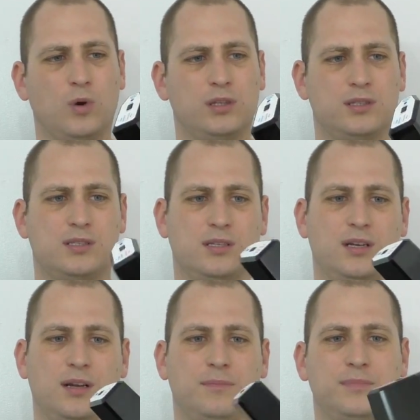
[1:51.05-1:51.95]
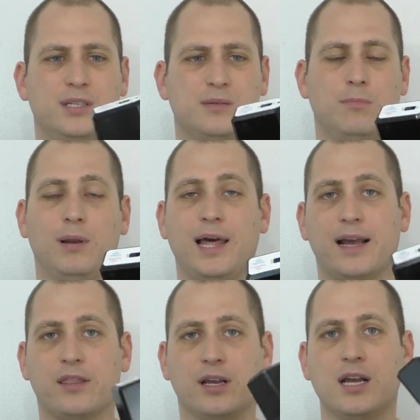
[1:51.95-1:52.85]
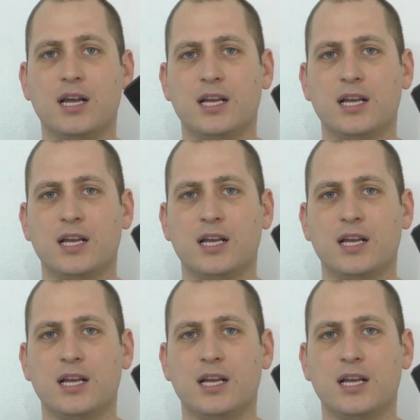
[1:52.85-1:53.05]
what's this black thing.